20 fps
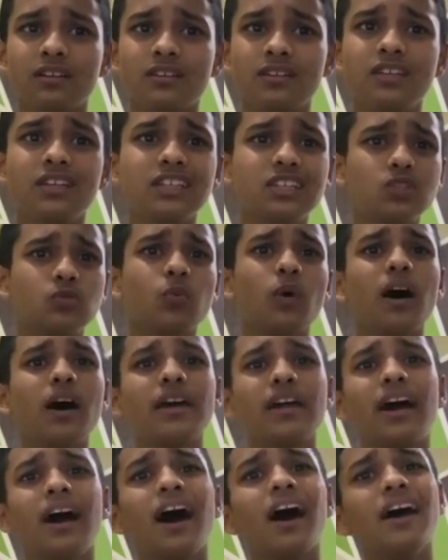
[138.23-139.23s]
This is why
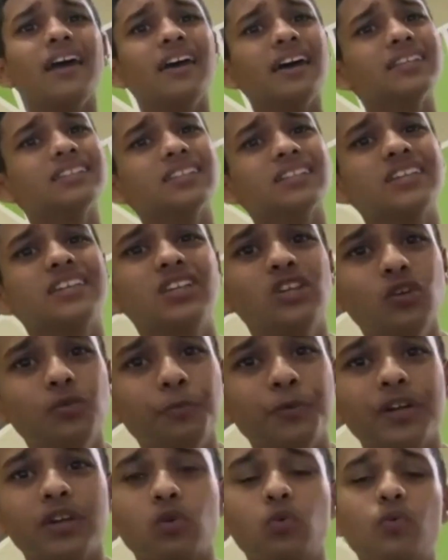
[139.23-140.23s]
I, as a
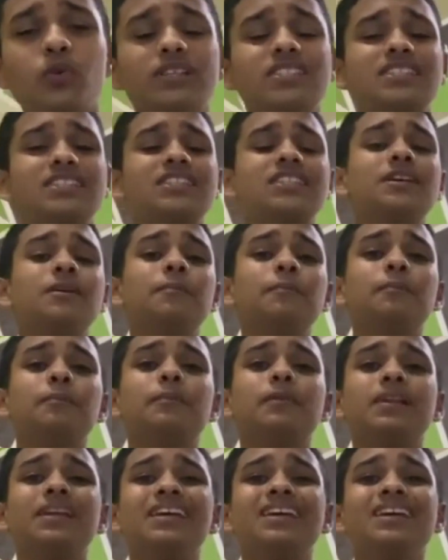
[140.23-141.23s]
human who is
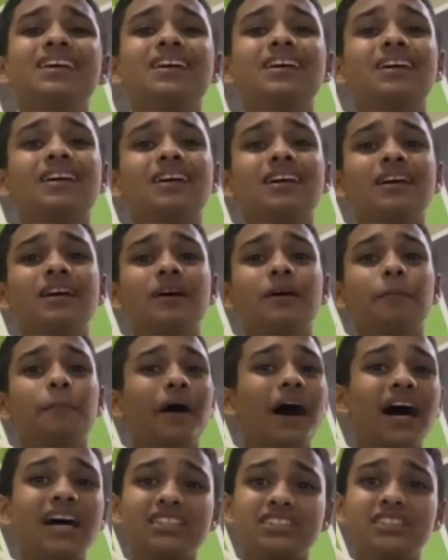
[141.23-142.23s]
simply
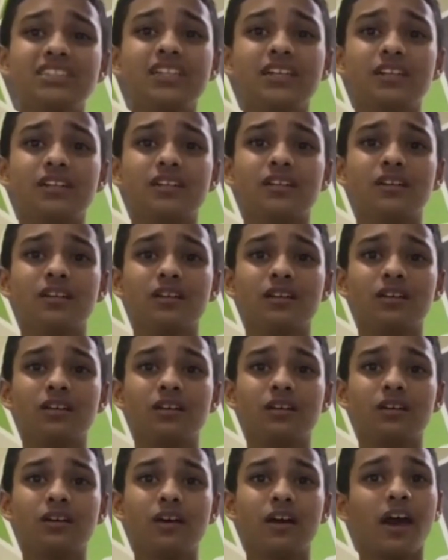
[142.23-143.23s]
passionate
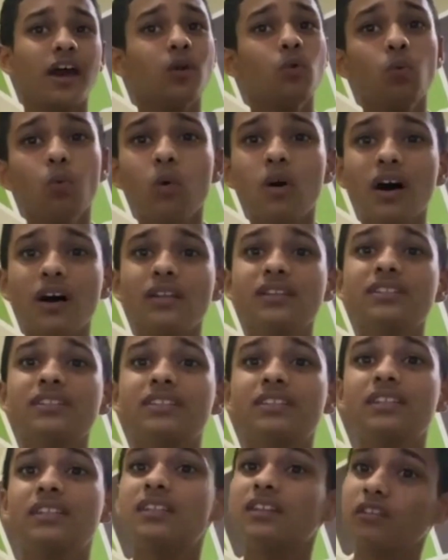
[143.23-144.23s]
and
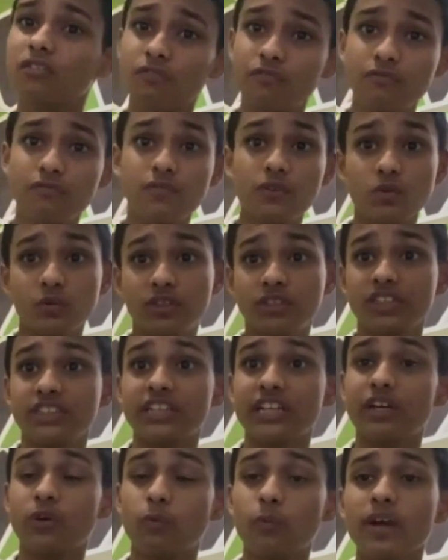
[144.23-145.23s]
wants the future
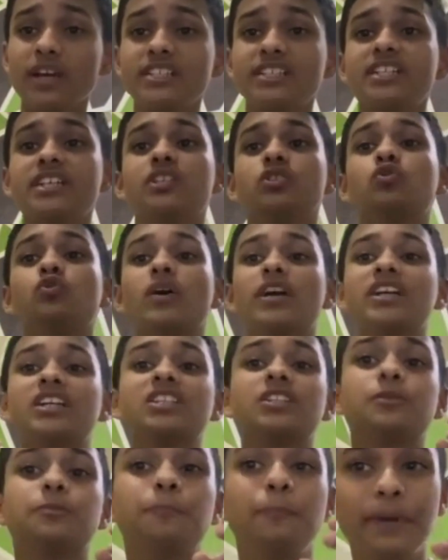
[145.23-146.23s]
generation to
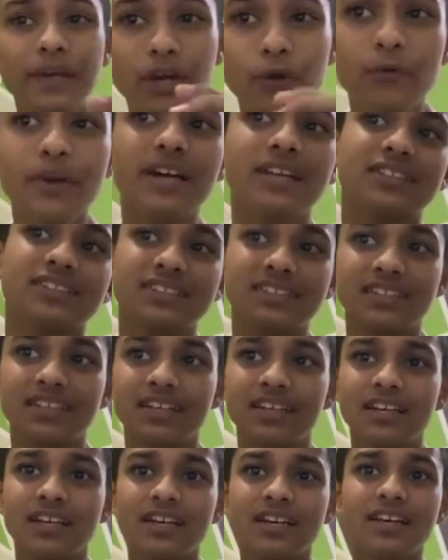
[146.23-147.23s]
experience
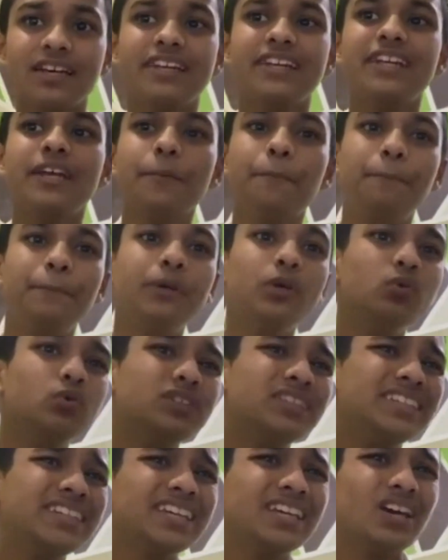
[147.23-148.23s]
the
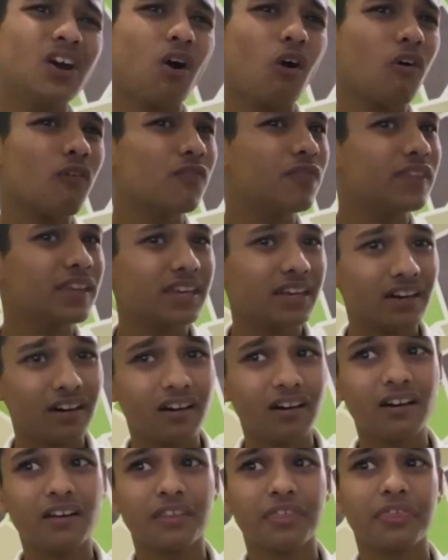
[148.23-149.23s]
beauty of the
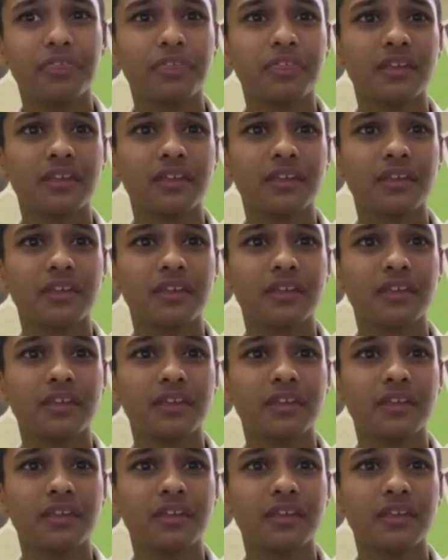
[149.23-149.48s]
earth,